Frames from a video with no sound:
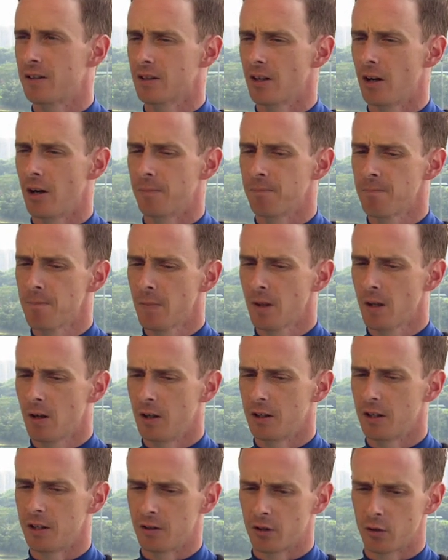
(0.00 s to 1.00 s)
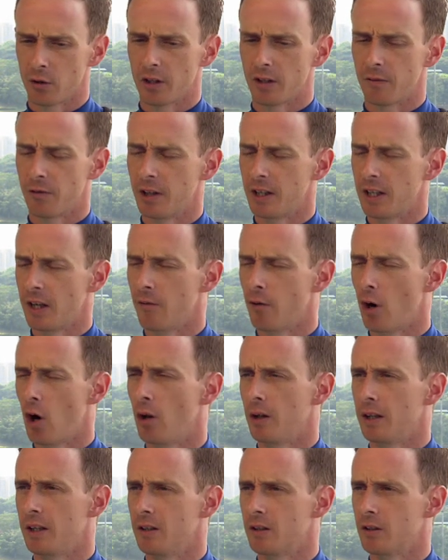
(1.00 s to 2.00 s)
So I didn't sort of really get
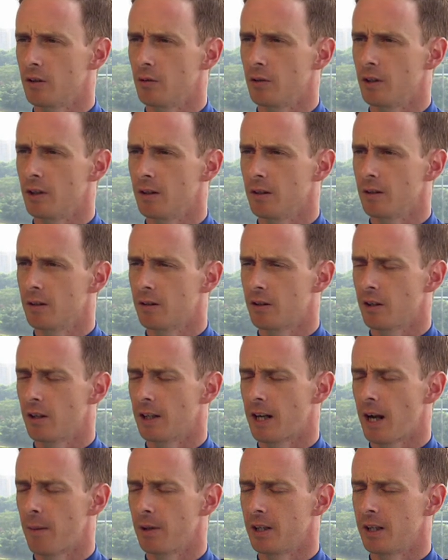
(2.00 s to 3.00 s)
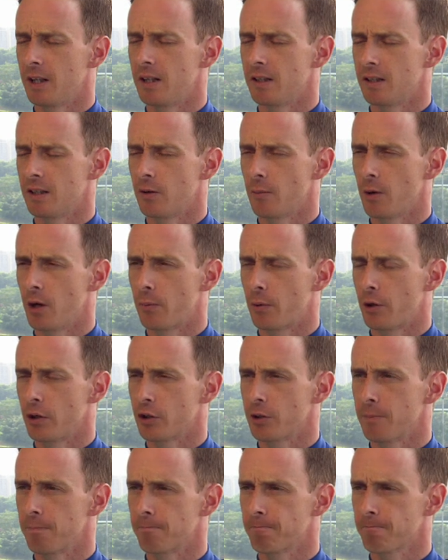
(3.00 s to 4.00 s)
rolling until a couple of years into my apprenticeship.